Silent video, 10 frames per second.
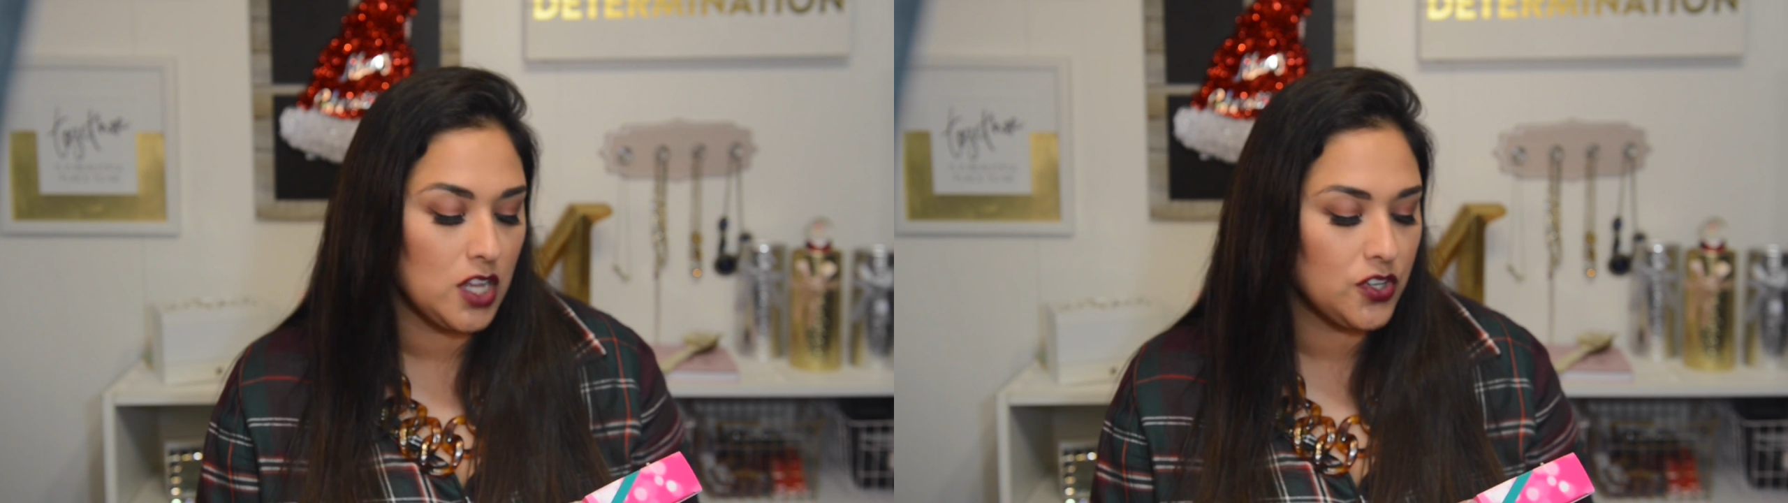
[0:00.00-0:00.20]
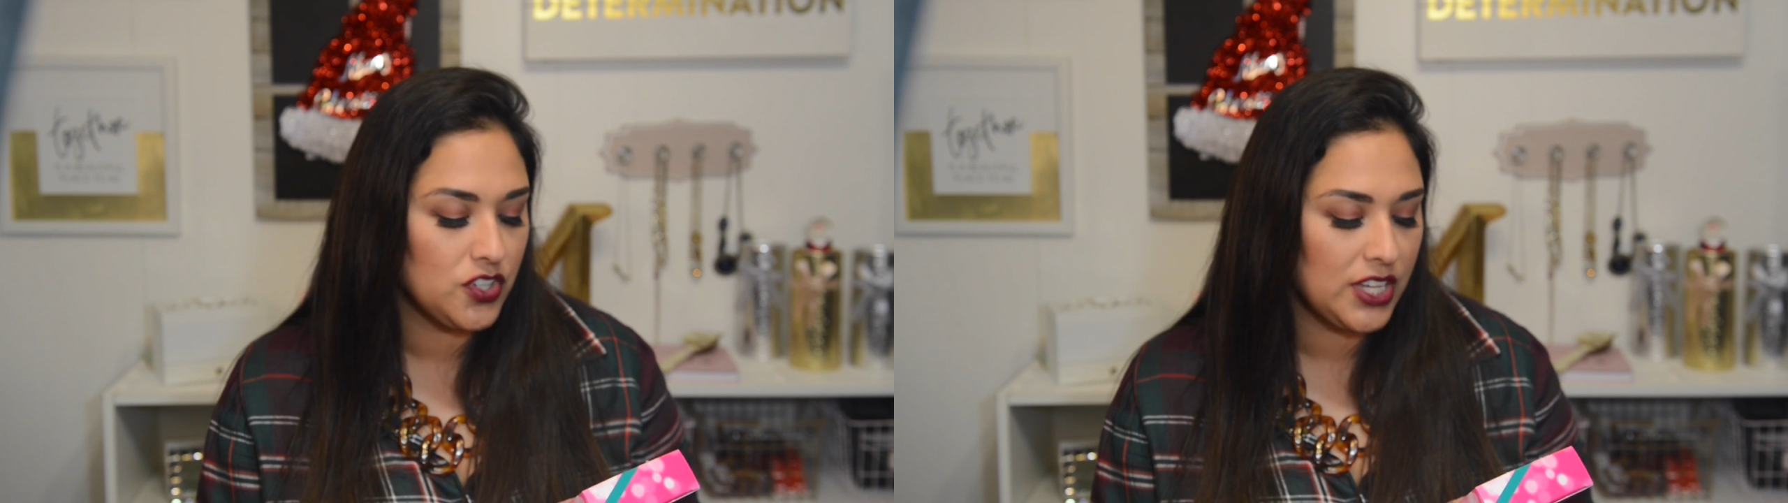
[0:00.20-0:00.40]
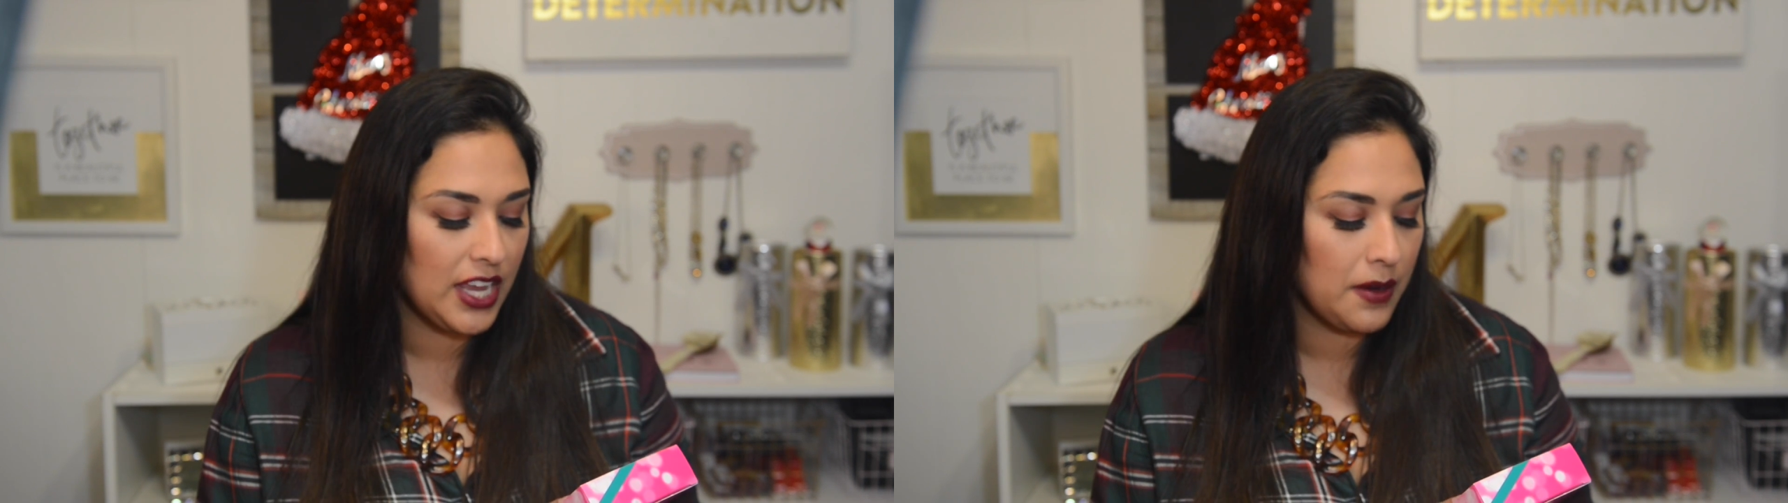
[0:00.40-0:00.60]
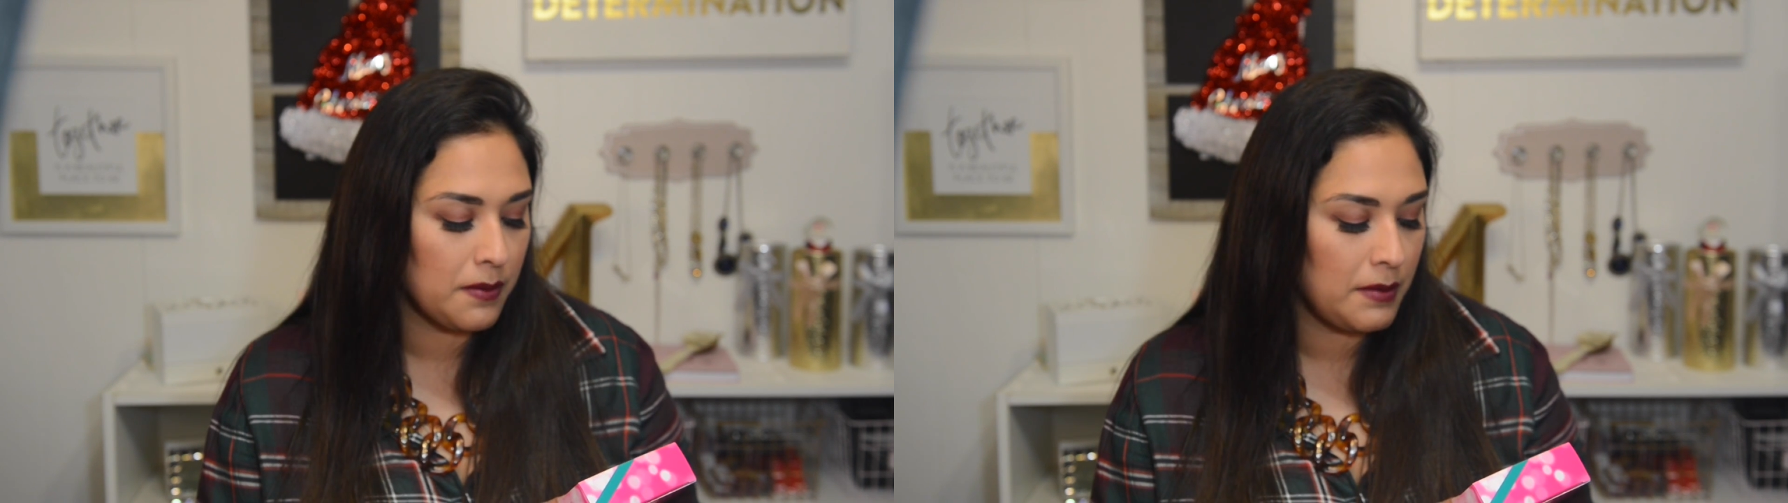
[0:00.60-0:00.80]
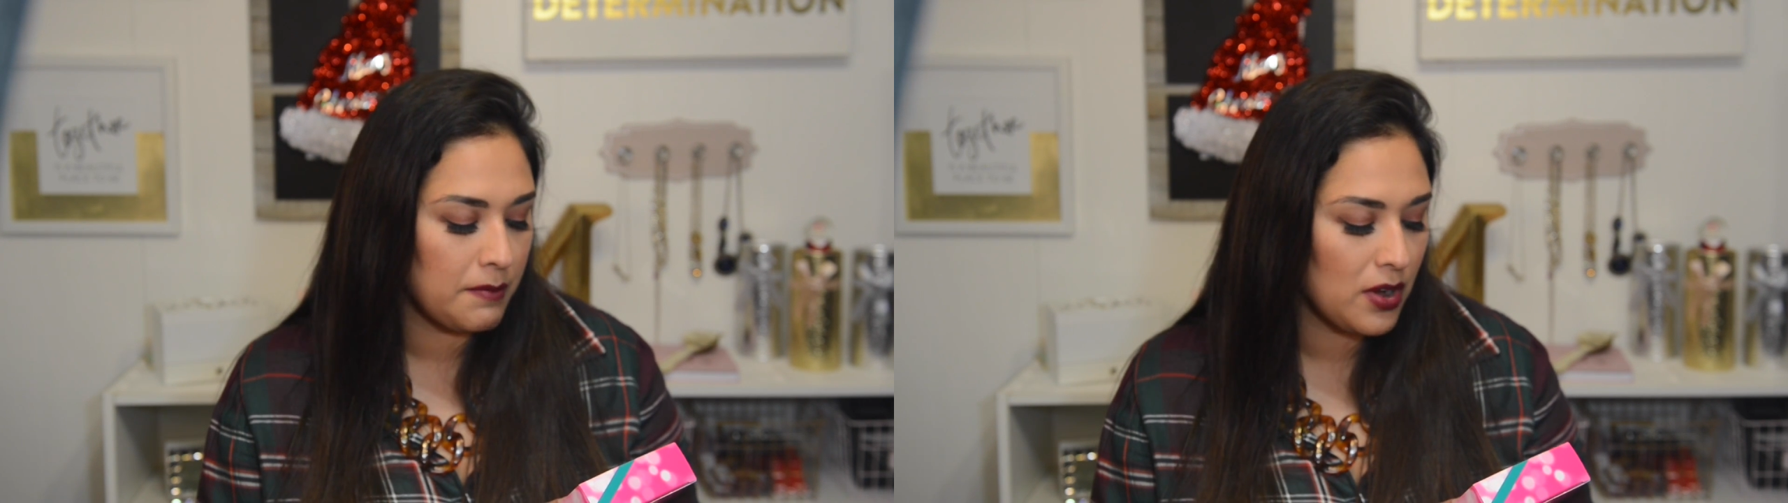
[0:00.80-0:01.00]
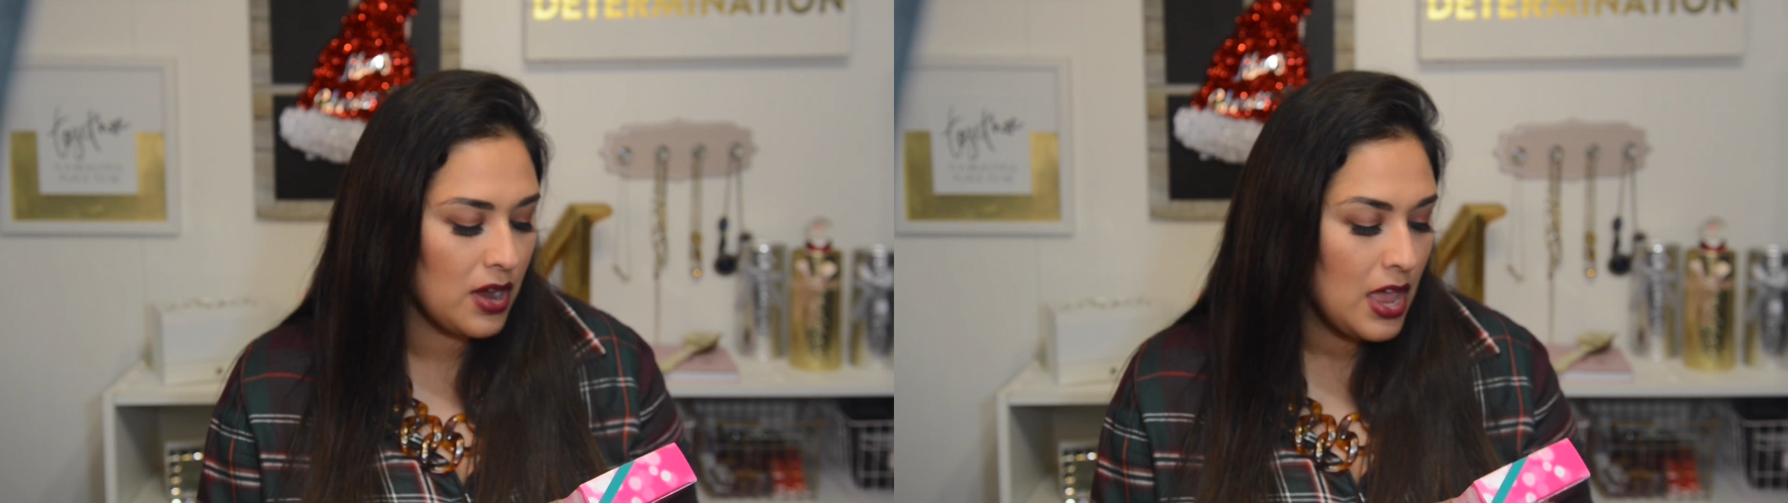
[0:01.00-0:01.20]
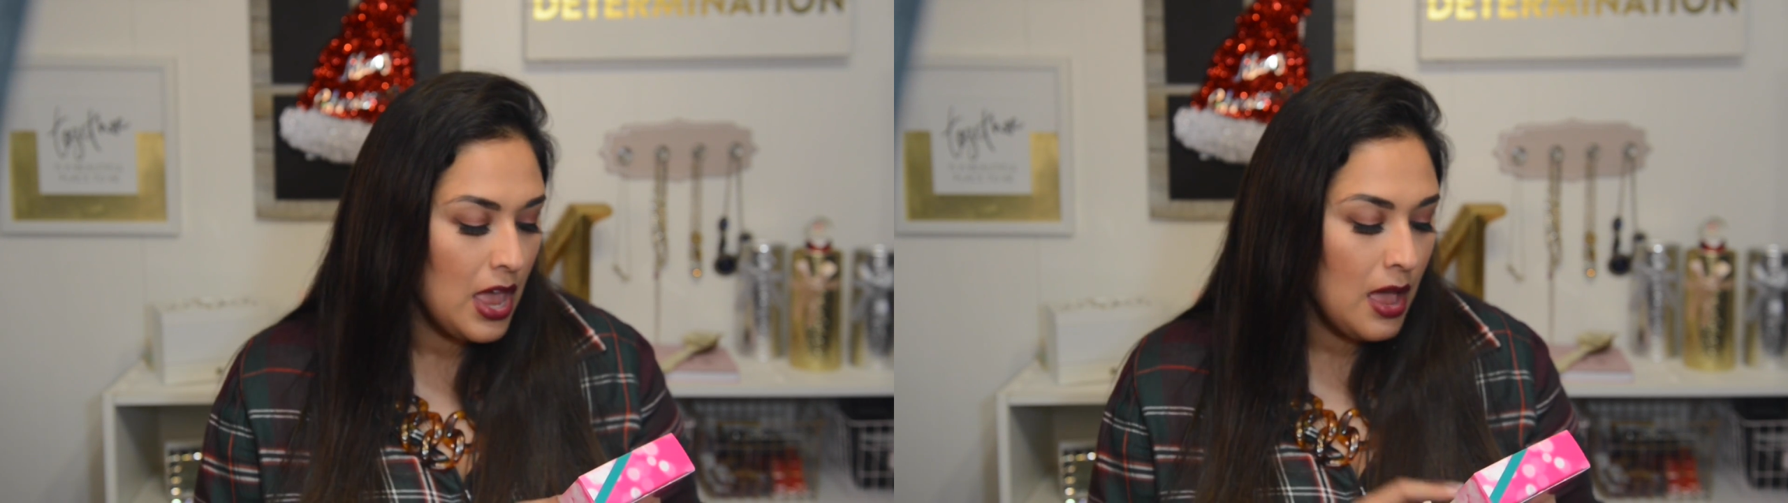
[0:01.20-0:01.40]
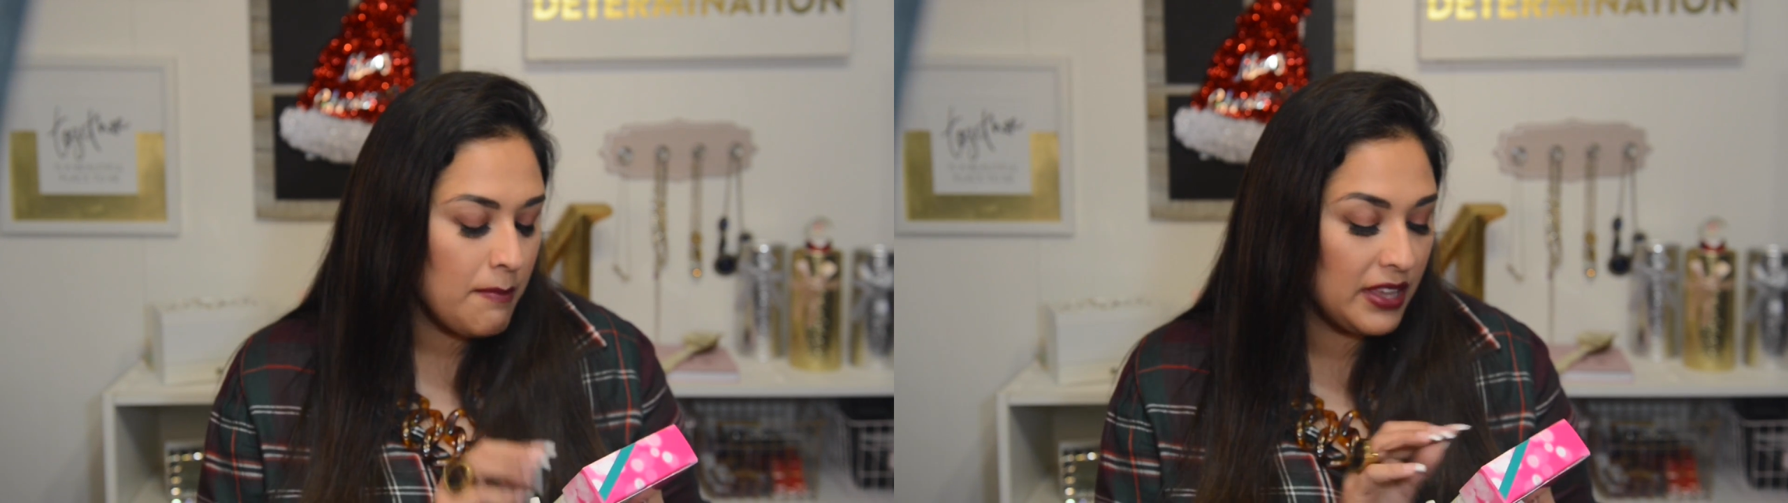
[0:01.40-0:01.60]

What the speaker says: Marshall's for,